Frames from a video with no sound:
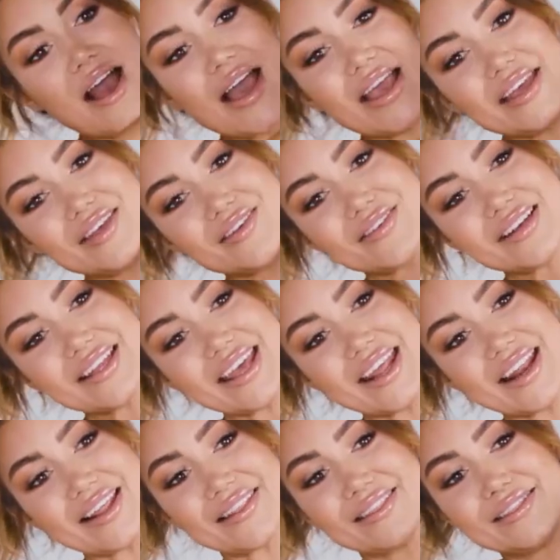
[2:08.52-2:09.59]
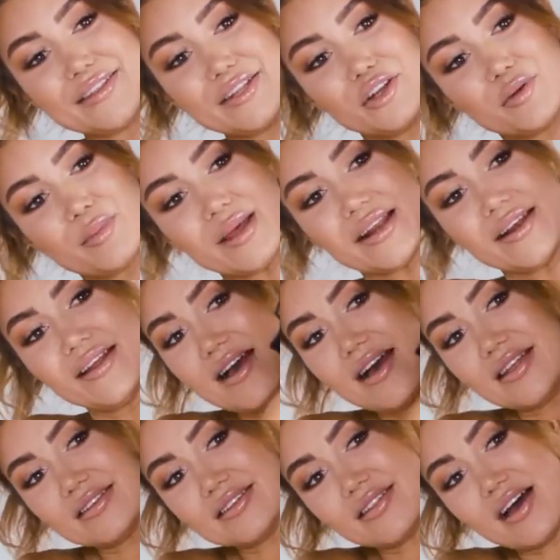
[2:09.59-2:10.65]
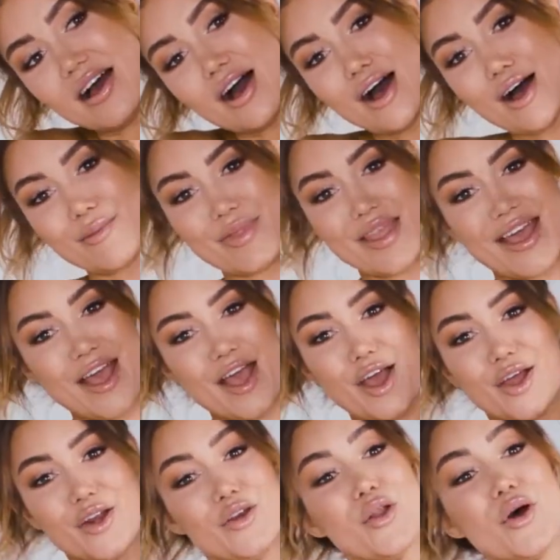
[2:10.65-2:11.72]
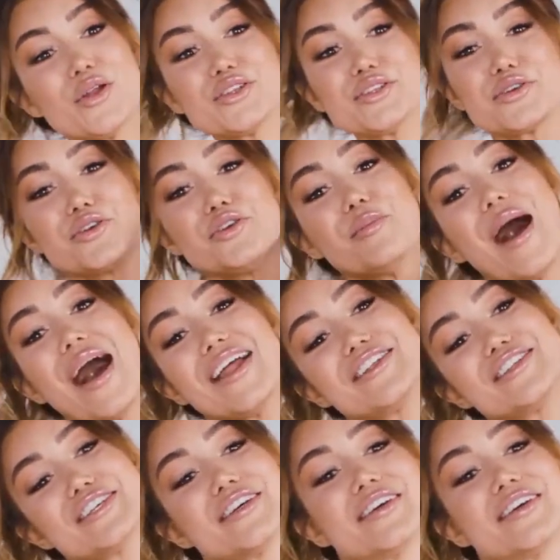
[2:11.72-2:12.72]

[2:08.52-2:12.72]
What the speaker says: I even get a little bit under the arm there, not too much.